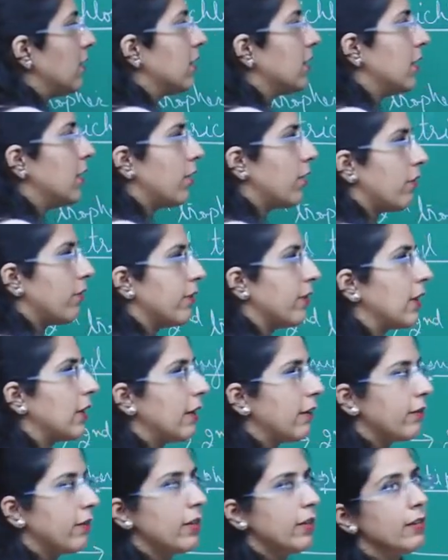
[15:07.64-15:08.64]
the third trophic
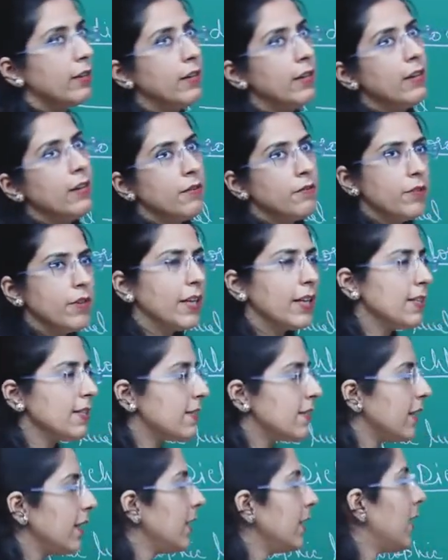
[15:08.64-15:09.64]
level, we can
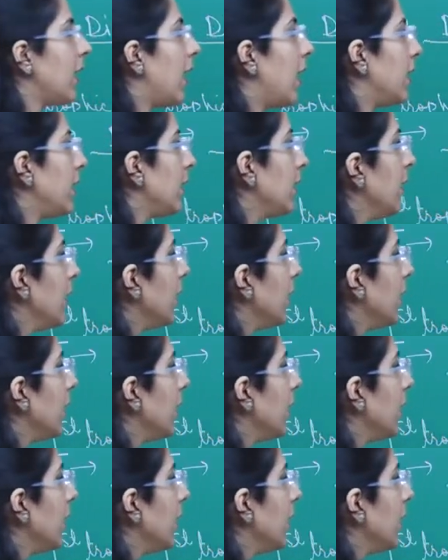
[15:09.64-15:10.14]
see that